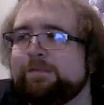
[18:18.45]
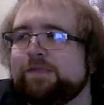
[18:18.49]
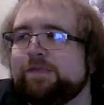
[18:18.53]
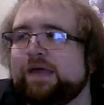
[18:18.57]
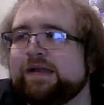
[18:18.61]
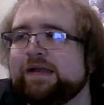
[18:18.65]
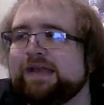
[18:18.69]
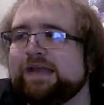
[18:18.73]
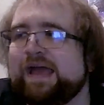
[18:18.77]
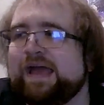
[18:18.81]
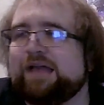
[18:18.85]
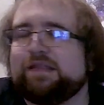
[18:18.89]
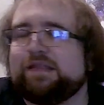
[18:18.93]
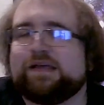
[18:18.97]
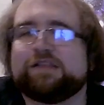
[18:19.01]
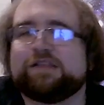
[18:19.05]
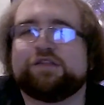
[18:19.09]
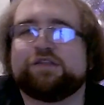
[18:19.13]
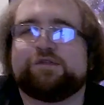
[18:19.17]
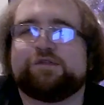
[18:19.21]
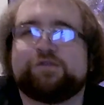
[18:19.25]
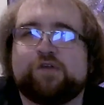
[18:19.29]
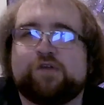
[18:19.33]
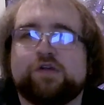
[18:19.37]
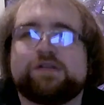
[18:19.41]
And yeah, like
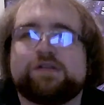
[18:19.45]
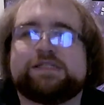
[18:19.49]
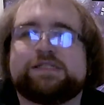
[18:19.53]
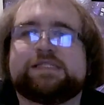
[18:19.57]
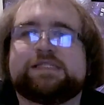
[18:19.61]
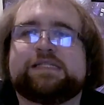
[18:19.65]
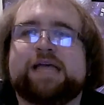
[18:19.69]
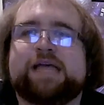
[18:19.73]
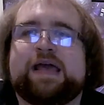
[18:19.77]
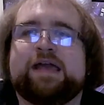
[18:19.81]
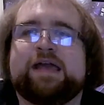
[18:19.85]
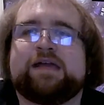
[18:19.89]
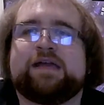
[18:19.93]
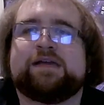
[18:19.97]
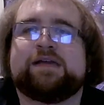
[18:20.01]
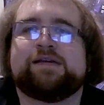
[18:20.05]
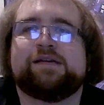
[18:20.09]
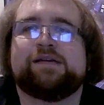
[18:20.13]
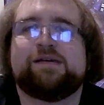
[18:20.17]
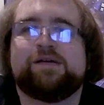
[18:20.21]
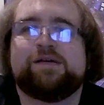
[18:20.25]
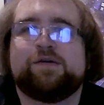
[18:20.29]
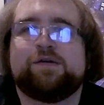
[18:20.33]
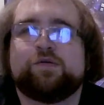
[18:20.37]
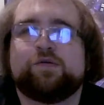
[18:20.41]
the first
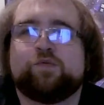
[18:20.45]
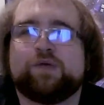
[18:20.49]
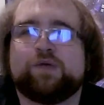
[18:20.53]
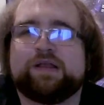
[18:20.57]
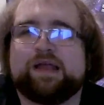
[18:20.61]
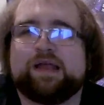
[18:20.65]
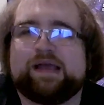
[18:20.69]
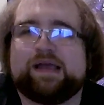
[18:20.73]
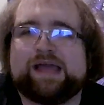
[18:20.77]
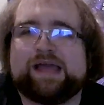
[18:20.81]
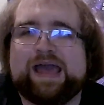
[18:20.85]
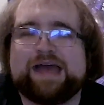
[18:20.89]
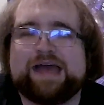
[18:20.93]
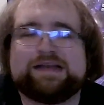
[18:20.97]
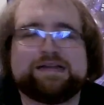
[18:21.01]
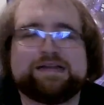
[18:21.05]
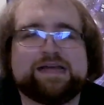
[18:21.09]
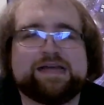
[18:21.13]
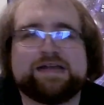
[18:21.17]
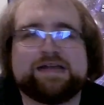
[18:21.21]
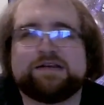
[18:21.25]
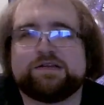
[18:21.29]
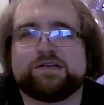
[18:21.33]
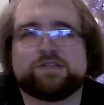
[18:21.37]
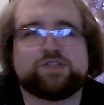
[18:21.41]
day we like had to
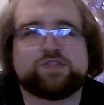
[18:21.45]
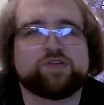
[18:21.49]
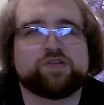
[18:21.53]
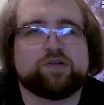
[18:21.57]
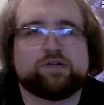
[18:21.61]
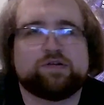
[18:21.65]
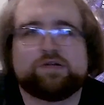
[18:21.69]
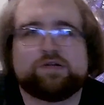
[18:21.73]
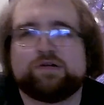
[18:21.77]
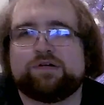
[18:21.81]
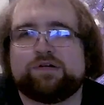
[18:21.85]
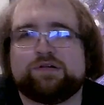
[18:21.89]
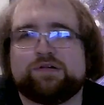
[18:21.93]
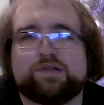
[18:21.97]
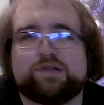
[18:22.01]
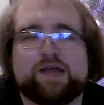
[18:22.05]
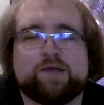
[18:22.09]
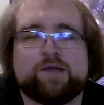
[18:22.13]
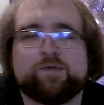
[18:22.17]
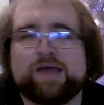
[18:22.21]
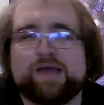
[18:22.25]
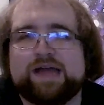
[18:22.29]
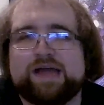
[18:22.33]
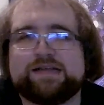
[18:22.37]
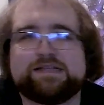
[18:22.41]
get in a circle
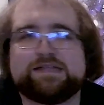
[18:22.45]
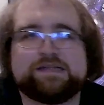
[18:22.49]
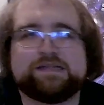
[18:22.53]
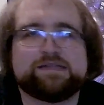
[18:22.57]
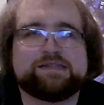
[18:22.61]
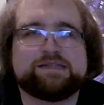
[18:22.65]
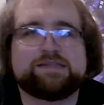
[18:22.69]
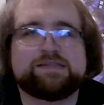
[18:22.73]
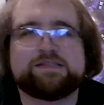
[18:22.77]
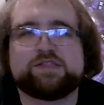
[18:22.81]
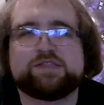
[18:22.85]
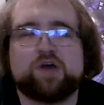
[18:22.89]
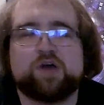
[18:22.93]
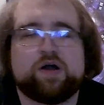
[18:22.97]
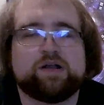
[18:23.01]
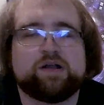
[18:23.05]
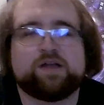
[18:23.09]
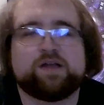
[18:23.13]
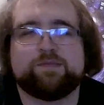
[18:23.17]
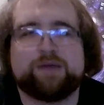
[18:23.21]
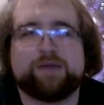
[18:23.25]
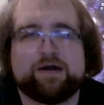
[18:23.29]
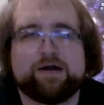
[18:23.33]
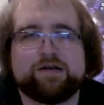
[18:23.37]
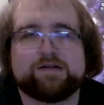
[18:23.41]
and we had to talk
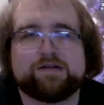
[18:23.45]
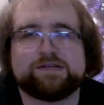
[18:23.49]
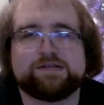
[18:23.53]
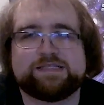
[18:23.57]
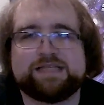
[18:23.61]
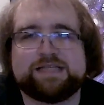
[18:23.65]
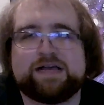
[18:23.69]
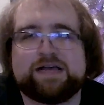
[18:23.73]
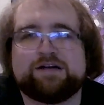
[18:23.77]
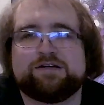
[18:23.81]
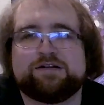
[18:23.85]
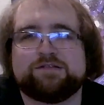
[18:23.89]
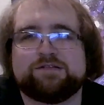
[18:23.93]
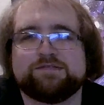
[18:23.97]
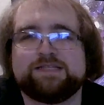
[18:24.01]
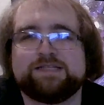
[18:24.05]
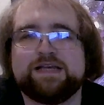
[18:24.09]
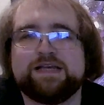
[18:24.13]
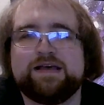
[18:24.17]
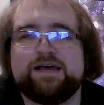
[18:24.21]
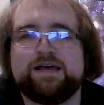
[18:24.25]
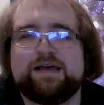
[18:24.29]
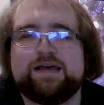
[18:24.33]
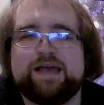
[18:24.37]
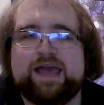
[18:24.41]
about ourselves.
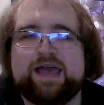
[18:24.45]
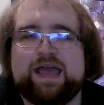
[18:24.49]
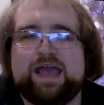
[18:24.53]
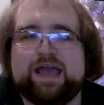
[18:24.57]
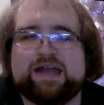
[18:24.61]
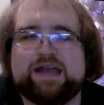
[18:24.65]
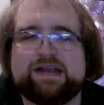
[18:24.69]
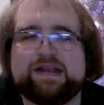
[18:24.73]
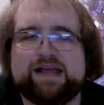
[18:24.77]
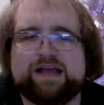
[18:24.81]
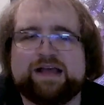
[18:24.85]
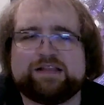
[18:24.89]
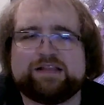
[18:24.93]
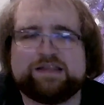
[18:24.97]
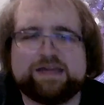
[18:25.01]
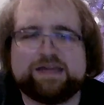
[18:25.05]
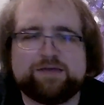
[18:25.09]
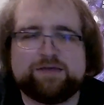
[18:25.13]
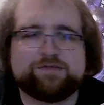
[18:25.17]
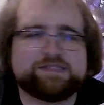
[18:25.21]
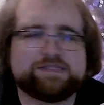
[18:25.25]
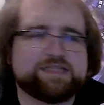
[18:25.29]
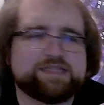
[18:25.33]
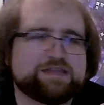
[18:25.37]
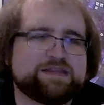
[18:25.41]
And I think
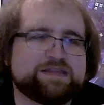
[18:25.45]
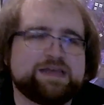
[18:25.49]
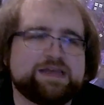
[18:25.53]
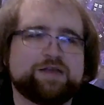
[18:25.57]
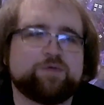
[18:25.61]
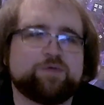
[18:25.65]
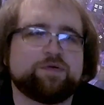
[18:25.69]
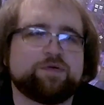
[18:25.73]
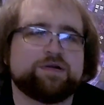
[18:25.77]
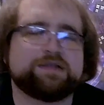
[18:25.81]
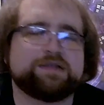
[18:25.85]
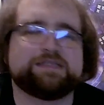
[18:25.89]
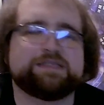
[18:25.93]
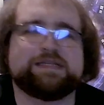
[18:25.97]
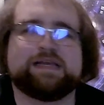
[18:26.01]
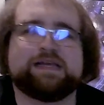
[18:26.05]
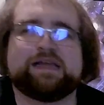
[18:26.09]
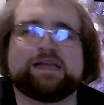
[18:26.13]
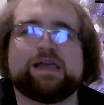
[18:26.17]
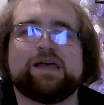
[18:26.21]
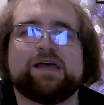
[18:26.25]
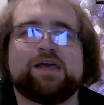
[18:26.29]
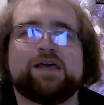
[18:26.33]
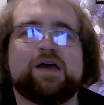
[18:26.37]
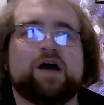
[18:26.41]
it was a thing where it's
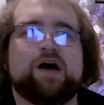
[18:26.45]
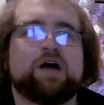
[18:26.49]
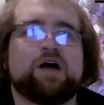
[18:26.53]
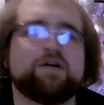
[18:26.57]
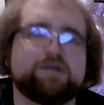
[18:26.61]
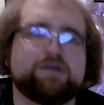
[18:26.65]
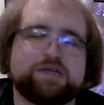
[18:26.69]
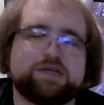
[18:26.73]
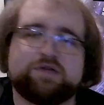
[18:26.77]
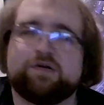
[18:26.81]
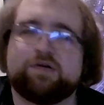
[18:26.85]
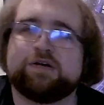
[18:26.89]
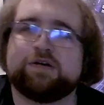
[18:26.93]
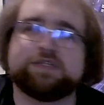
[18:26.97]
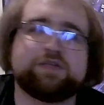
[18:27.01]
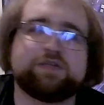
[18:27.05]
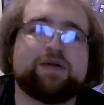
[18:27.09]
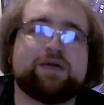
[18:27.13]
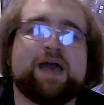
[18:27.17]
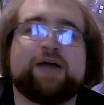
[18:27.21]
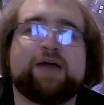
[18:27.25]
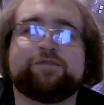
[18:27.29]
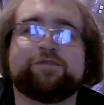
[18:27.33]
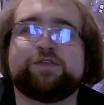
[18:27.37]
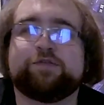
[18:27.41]
like, oh, and you
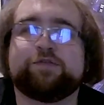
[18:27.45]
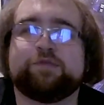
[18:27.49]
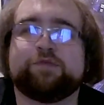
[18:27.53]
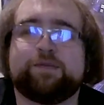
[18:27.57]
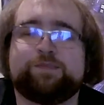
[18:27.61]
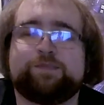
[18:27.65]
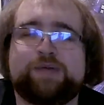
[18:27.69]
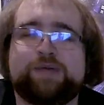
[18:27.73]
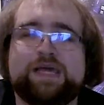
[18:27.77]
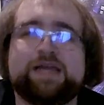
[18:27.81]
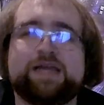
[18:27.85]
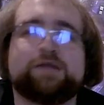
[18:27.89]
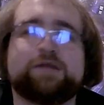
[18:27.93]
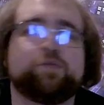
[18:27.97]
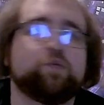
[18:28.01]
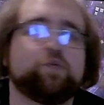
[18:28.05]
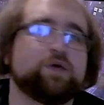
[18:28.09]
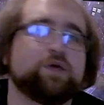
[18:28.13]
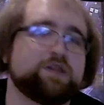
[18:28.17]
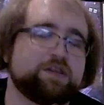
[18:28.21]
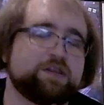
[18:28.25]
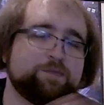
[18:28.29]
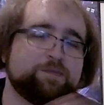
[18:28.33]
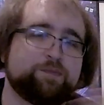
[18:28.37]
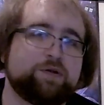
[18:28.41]
also have to repeat
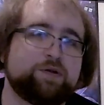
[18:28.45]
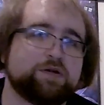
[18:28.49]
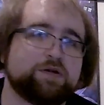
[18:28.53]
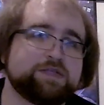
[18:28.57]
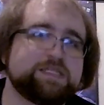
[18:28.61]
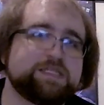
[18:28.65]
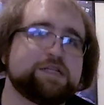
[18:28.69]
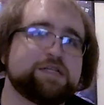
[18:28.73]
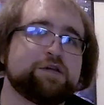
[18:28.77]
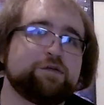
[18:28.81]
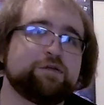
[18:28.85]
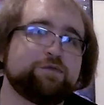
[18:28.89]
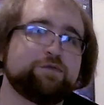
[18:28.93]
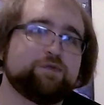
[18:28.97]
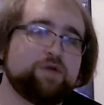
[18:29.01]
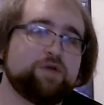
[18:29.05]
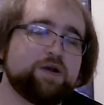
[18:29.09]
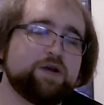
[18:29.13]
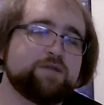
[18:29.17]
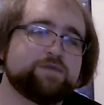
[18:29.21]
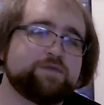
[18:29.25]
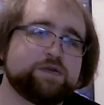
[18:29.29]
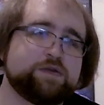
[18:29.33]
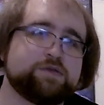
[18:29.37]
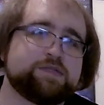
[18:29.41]
what the person in
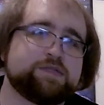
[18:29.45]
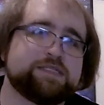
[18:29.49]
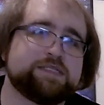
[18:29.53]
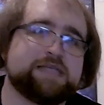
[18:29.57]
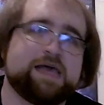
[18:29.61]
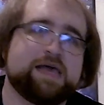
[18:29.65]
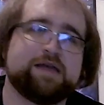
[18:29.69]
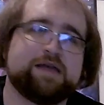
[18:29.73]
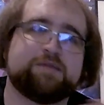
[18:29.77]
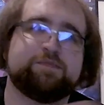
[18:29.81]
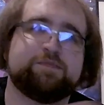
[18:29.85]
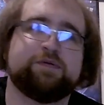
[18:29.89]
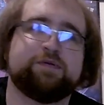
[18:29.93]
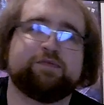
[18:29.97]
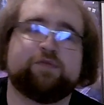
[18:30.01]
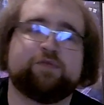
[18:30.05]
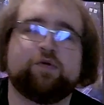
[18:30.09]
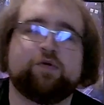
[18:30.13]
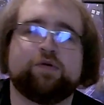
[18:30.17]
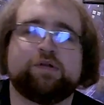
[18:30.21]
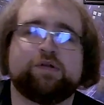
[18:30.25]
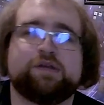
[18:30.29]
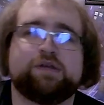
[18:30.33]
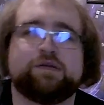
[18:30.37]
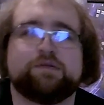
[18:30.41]
front of you said
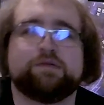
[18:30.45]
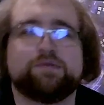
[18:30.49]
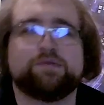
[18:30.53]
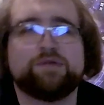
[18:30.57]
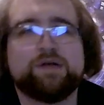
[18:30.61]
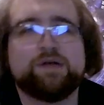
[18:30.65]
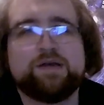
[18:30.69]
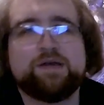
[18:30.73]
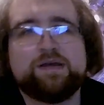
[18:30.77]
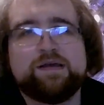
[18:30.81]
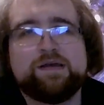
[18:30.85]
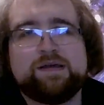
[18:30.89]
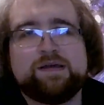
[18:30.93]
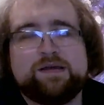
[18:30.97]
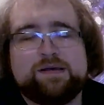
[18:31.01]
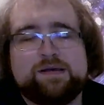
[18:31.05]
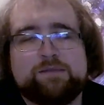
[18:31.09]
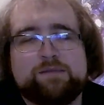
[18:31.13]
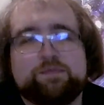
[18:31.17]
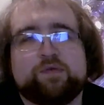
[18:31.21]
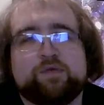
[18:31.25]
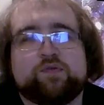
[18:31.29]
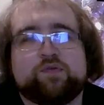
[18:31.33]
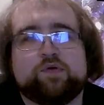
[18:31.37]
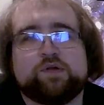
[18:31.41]
before
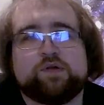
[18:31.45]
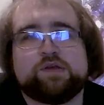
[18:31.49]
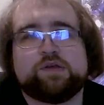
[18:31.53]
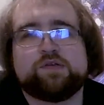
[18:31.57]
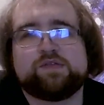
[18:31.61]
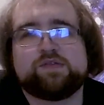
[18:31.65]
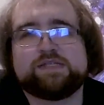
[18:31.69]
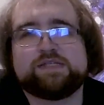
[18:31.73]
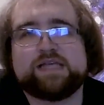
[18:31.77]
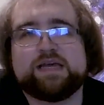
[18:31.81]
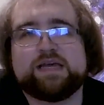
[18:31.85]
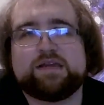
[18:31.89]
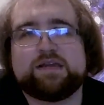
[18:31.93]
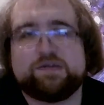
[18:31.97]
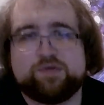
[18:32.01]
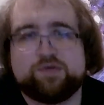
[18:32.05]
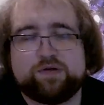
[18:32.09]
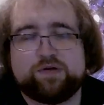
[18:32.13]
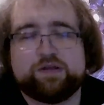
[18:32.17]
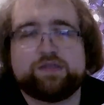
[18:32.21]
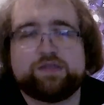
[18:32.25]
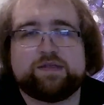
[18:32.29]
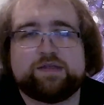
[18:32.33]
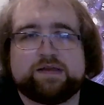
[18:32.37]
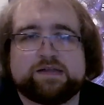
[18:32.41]
you say
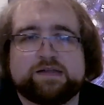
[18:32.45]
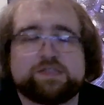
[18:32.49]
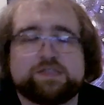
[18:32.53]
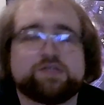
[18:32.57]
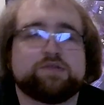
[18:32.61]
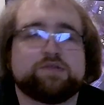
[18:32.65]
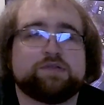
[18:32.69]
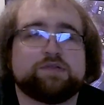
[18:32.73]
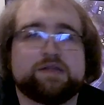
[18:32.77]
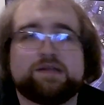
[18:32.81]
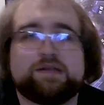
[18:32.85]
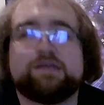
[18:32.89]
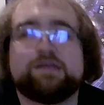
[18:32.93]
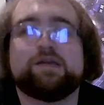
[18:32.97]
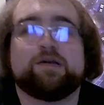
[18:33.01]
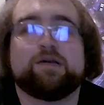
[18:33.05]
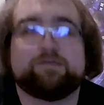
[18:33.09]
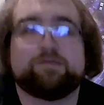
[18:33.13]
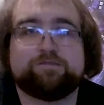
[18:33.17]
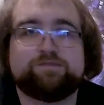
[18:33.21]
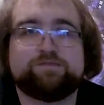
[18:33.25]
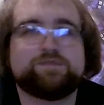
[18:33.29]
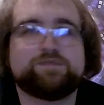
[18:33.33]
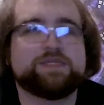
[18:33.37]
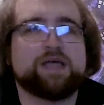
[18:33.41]
your thing, so that, you
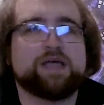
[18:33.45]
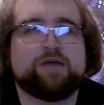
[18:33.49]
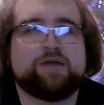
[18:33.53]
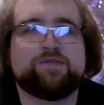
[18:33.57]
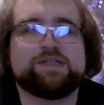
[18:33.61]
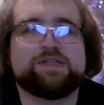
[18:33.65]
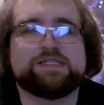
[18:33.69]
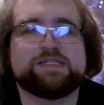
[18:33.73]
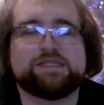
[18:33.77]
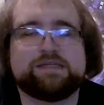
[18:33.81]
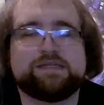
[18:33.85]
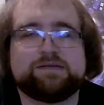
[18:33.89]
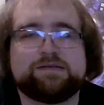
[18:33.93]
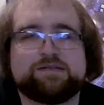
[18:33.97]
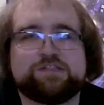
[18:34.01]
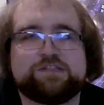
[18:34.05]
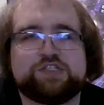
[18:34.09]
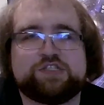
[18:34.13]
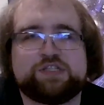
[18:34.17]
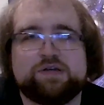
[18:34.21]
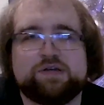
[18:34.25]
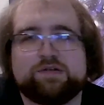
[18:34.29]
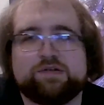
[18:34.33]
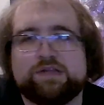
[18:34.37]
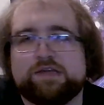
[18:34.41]
know, to obviously
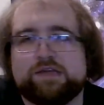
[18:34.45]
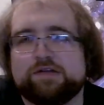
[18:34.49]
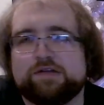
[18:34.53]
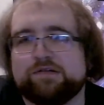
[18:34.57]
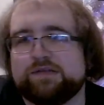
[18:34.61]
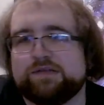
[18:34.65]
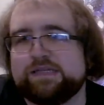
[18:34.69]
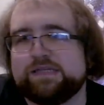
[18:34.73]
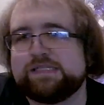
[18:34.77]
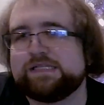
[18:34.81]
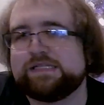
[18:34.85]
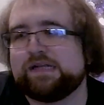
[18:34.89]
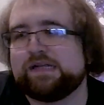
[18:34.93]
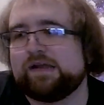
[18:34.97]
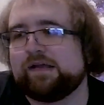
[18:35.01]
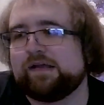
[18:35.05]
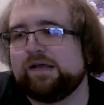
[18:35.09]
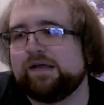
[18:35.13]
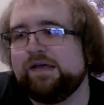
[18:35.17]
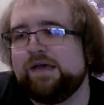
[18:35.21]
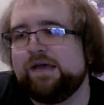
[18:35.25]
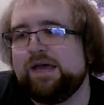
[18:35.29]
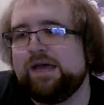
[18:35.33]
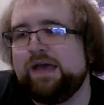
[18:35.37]
show that you're listening.